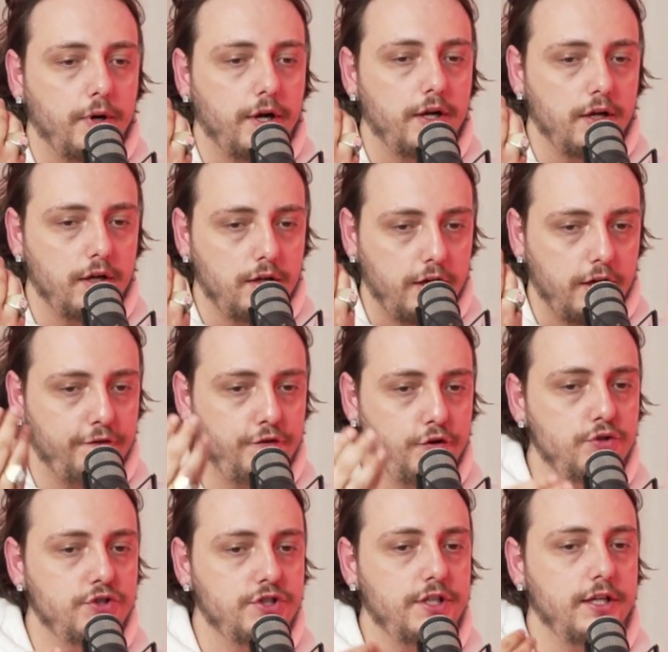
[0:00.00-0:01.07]
But if
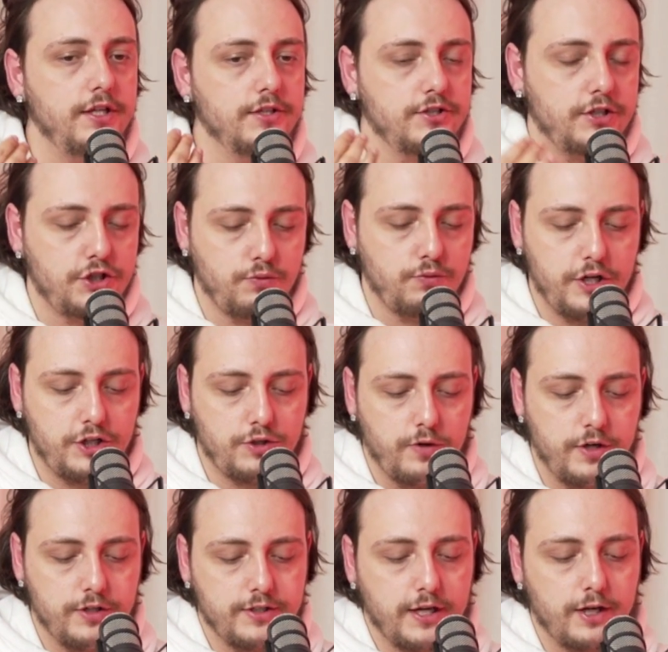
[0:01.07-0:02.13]
you see the situation where
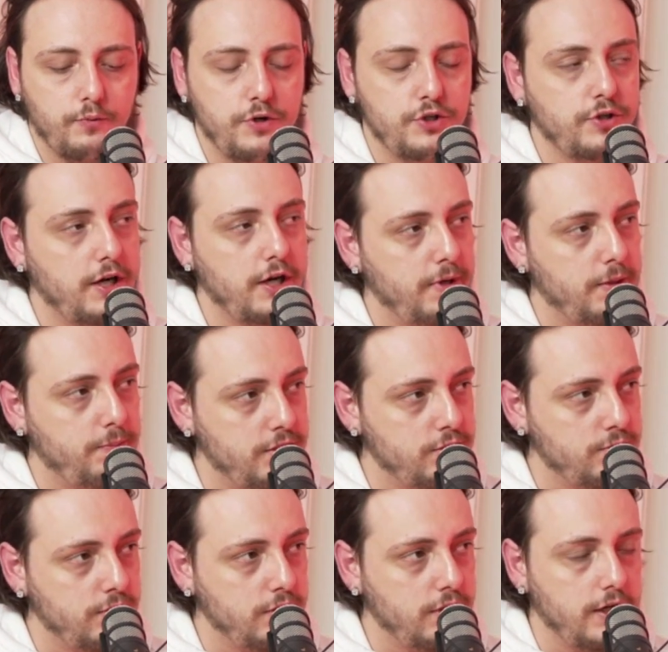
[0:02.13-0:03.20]
it's like, we try to make peace
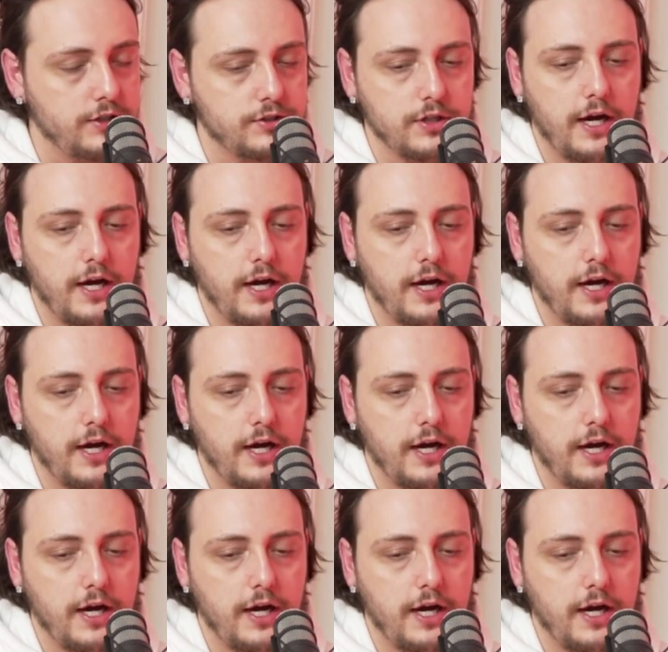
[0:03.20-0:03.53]
with you guys,